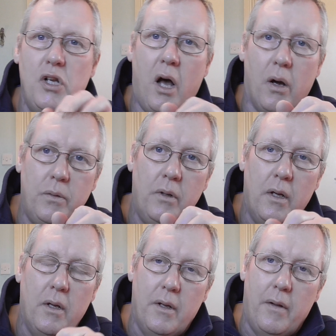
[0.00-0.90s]
low,
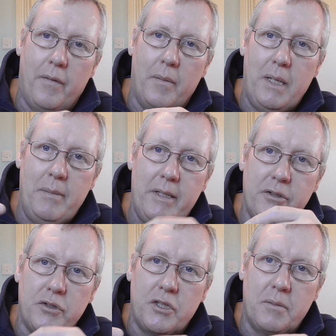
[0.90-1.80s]
the BB
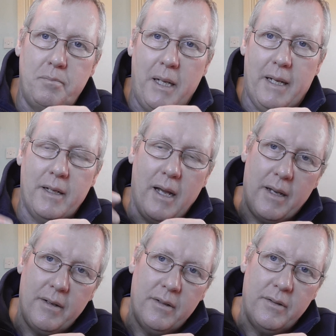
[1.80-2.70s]
doesn't spin
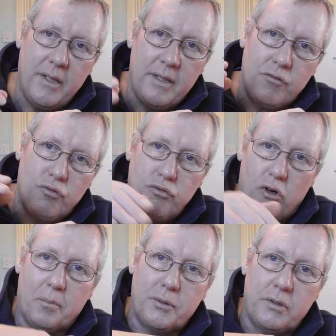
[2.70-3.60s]
and then it
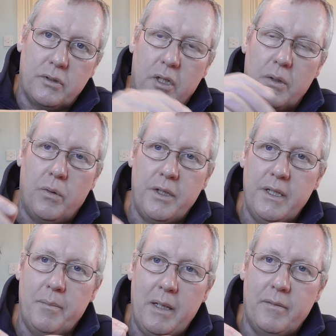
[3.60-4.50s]
drops. So what you
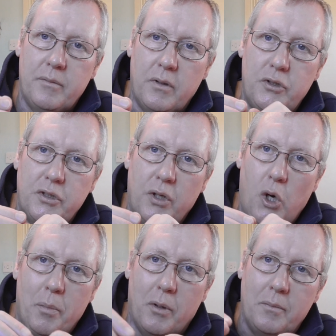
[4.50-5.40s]
need a bit of just a
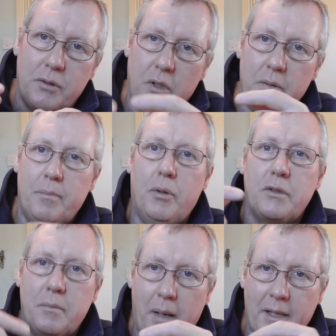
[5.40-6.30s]
hop up, so it
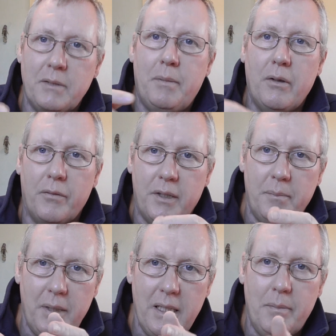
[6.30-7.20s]
puts backspin on the
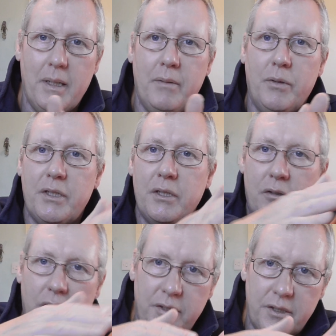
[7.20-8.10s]
BB, which
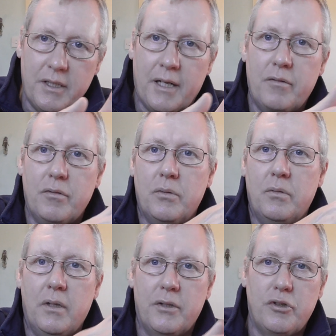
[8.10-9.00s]
increases the actual
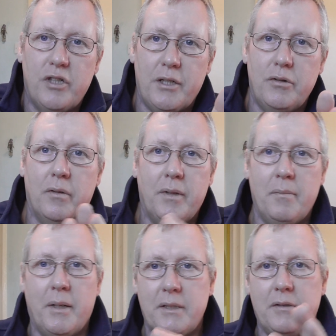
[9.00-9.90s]
trajectory of it
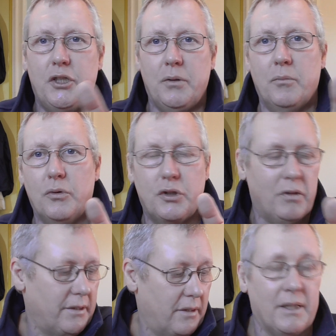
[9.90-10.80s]
and makes it shoot more
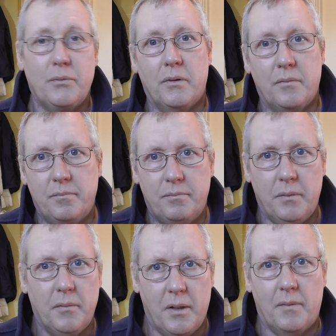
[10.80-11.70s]
straighter. And that's what
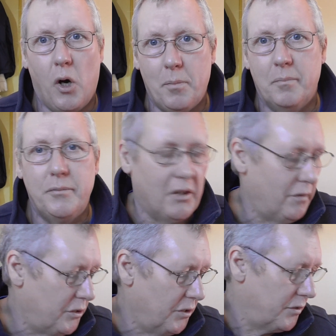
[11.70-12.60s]
hop up
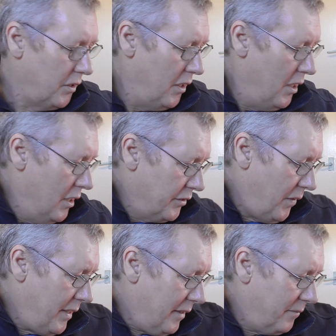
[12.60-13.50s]
generally does. So
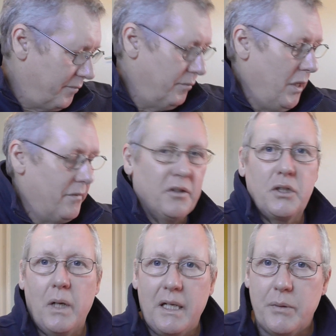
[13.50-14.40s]
anyhow, moving on as
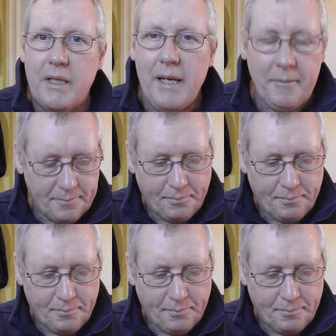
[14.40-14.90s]
quickly as we can.